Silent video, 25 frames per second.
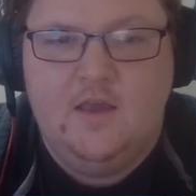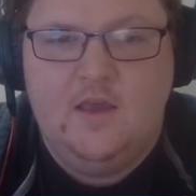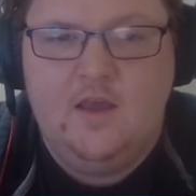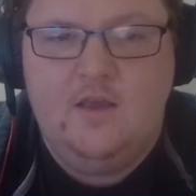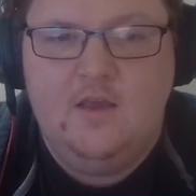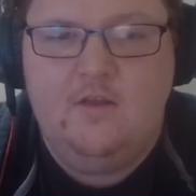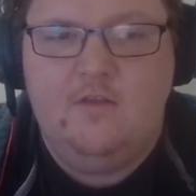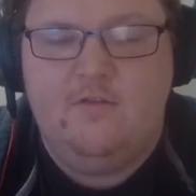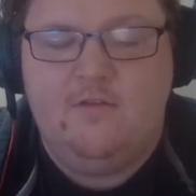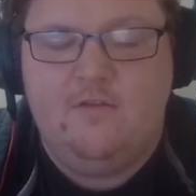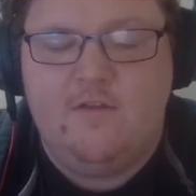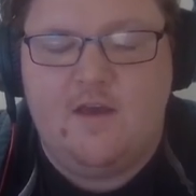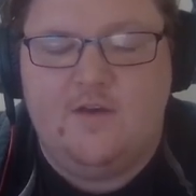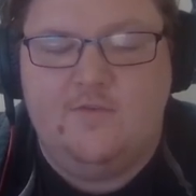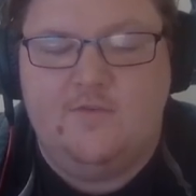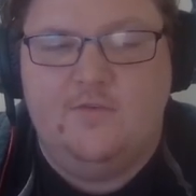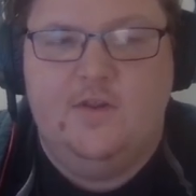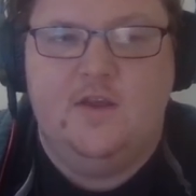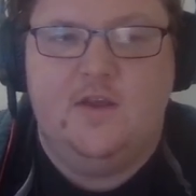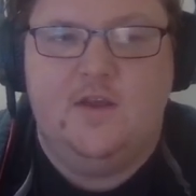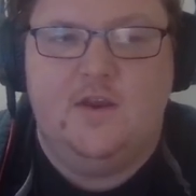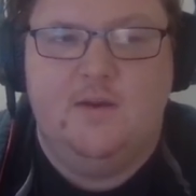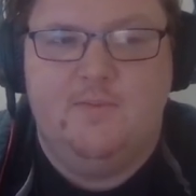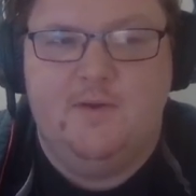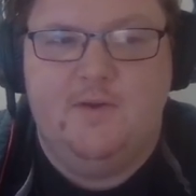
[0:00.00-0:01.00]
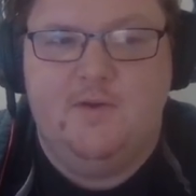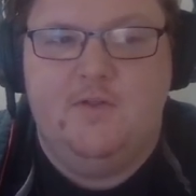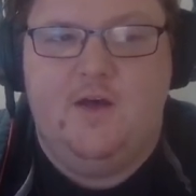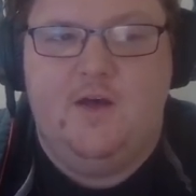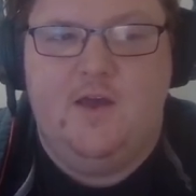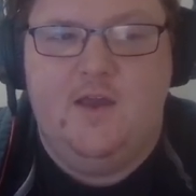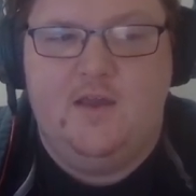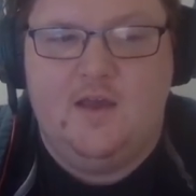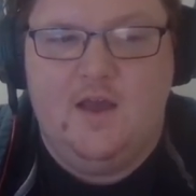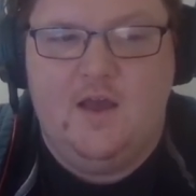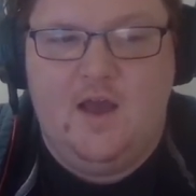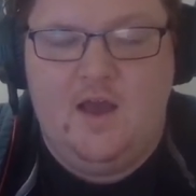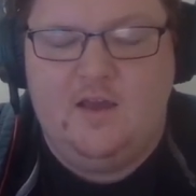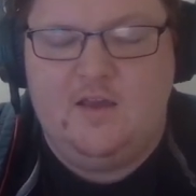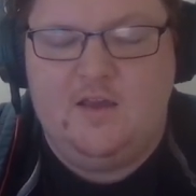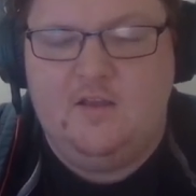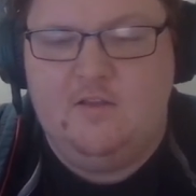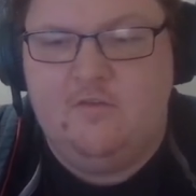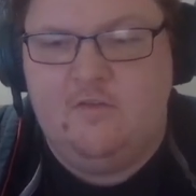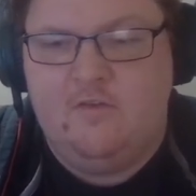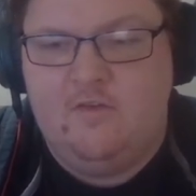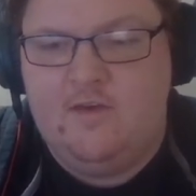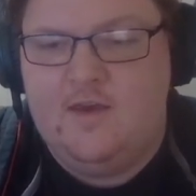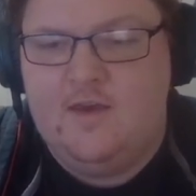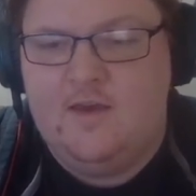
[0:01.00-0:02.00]
he's definitely gonna be like, I could
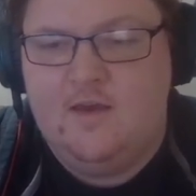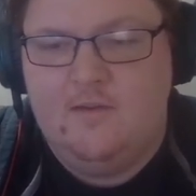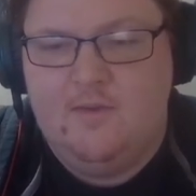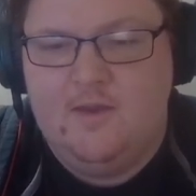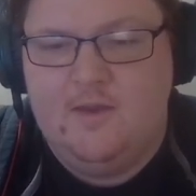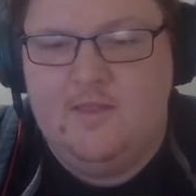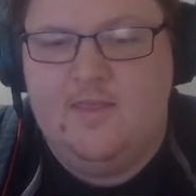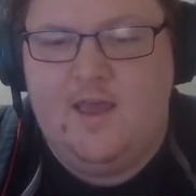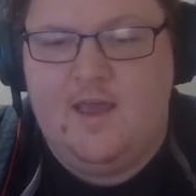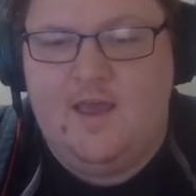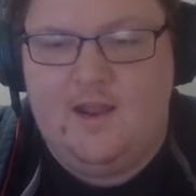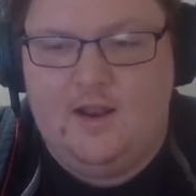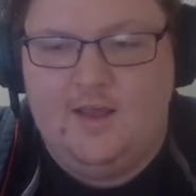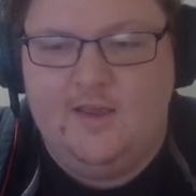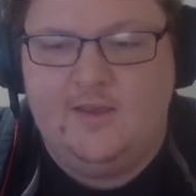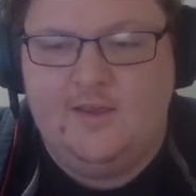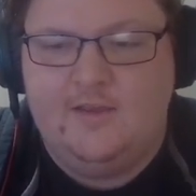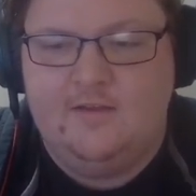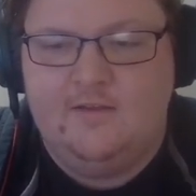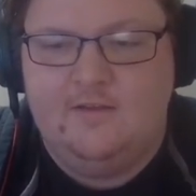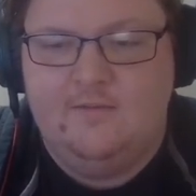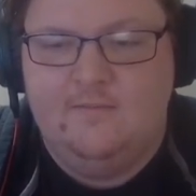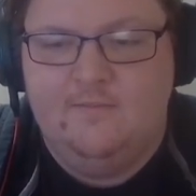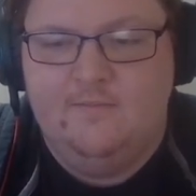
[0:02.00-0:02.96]
see him in that like